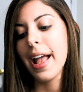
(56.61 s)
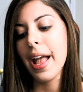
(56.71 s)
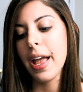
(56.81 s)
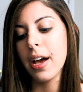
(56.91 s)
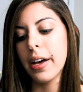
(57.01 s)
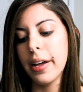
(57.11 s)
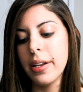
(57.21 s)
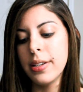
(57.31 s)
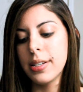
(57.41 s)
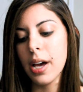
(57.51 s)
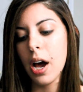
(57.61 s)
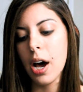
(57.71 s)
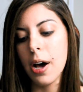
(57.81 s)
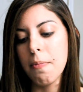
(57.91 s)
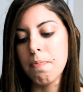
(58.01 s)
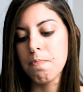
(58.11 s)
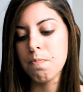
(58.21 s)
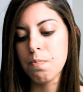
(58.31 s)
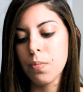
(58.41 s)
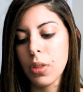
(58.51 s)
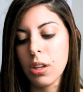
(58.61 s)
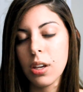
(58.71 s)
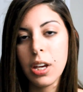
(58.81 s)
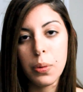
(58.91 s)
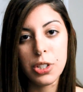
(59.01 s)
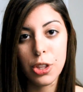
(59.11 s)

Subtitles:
and it was